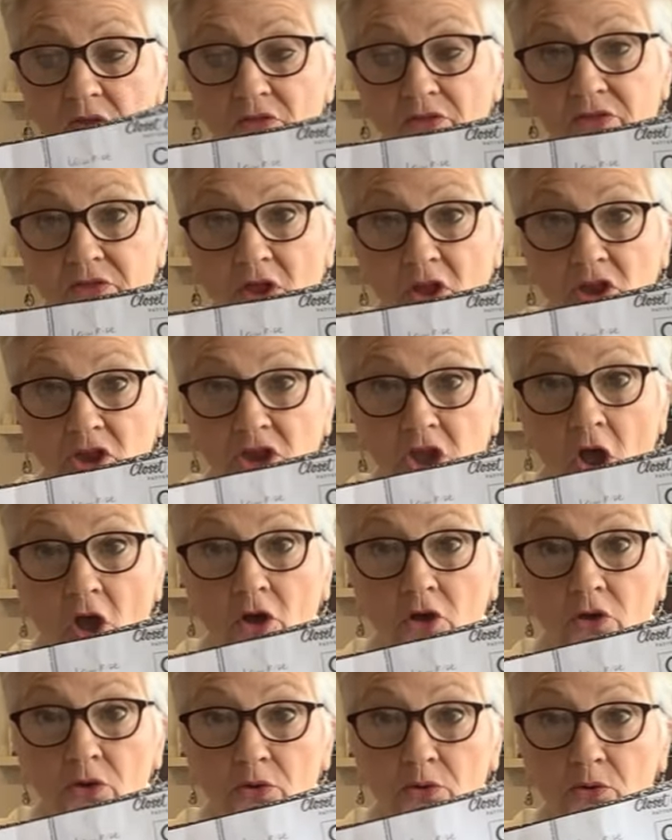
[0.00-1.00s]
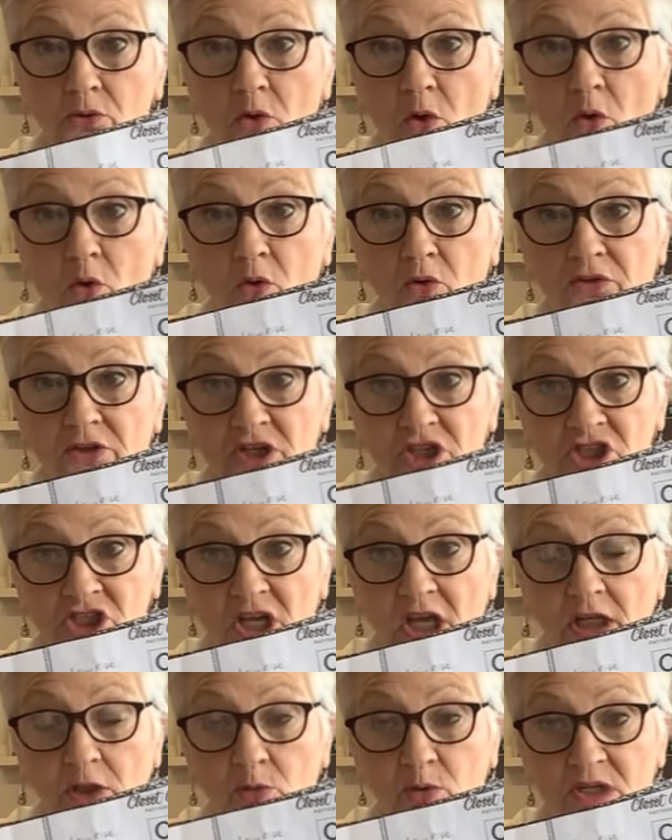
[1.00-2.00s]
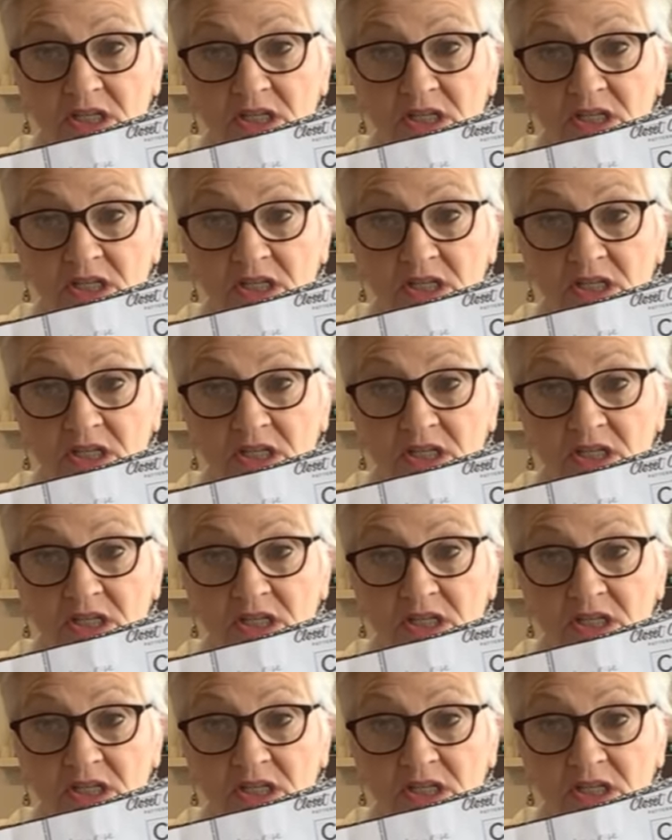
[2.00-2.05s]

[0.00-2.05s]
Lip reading: the low or the shallower